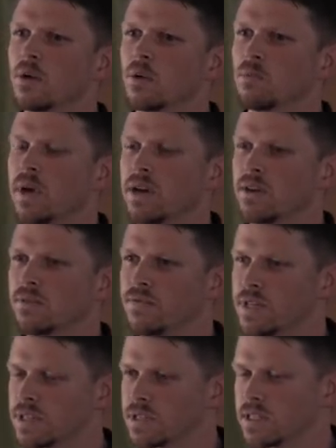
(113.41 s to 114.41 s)
With better
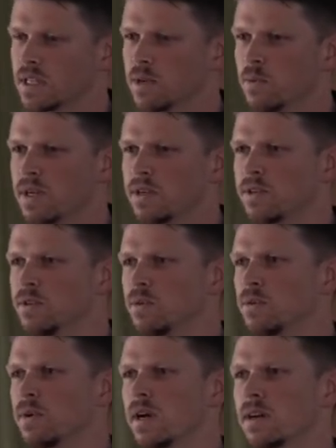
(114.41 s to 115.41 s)
efficiency, we can
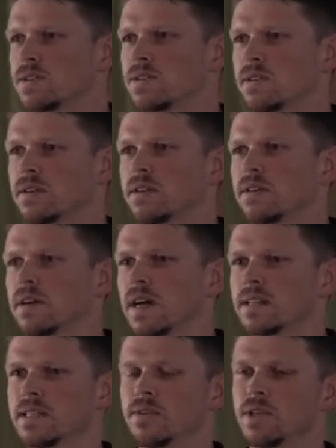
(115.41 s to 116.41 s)
do
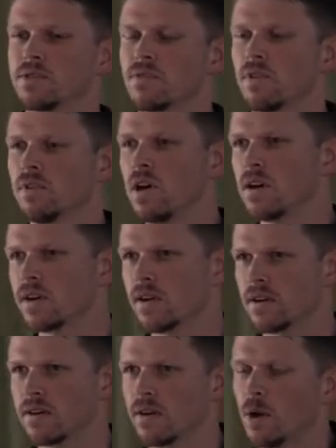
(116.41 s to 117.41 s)
activities for
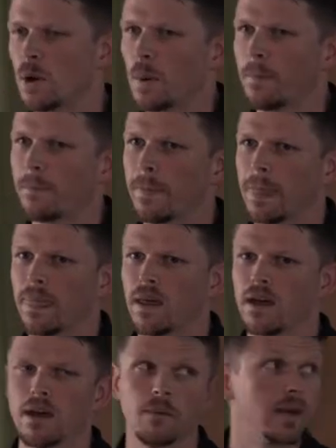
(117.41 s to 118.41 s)
longer.
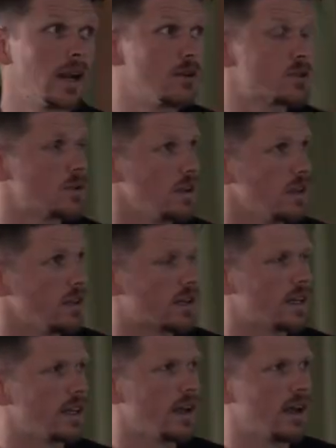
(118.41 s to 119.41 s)
And I was really looking